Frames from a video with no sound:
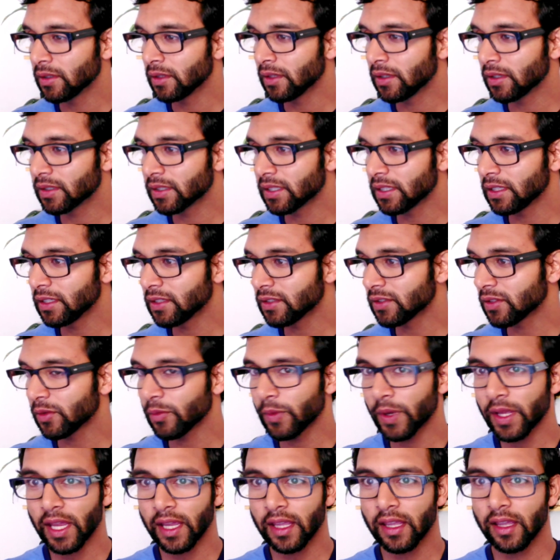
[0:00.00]
is there a
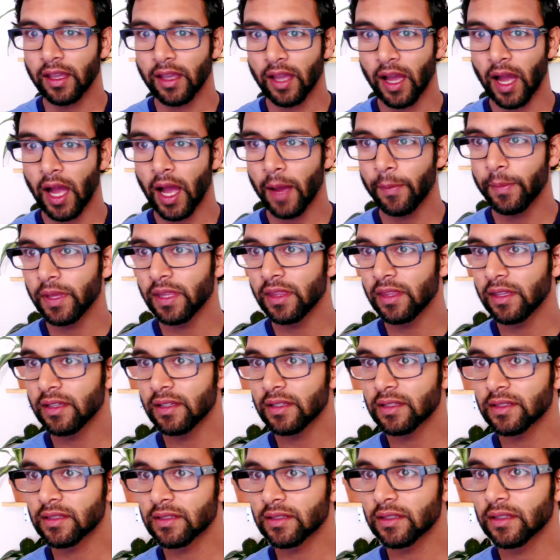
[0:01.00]
way I can copy
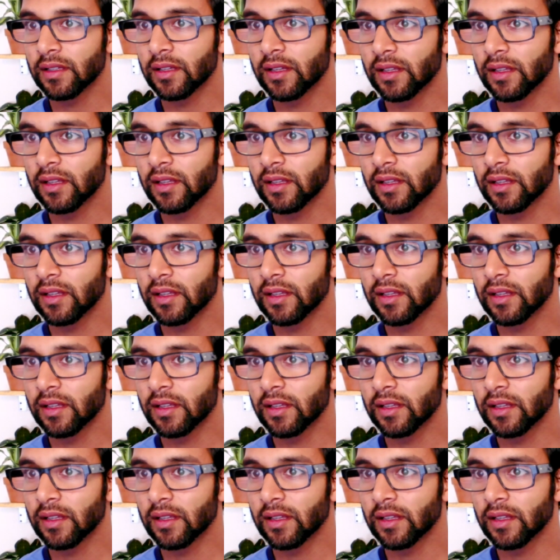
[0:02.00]
this?